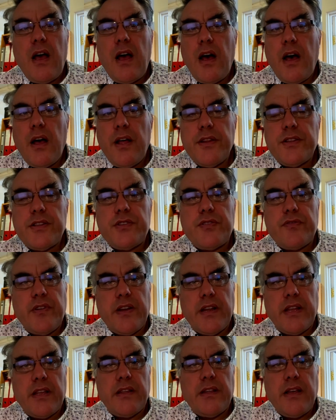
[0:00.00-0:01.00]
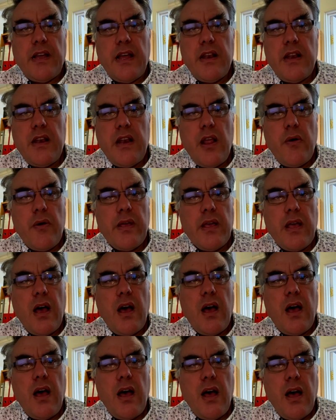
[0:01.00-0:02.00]
answering and knowing
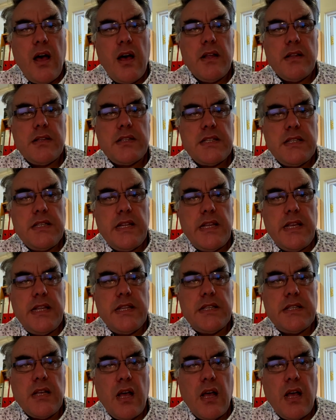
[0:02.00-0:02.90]
our heart's needs,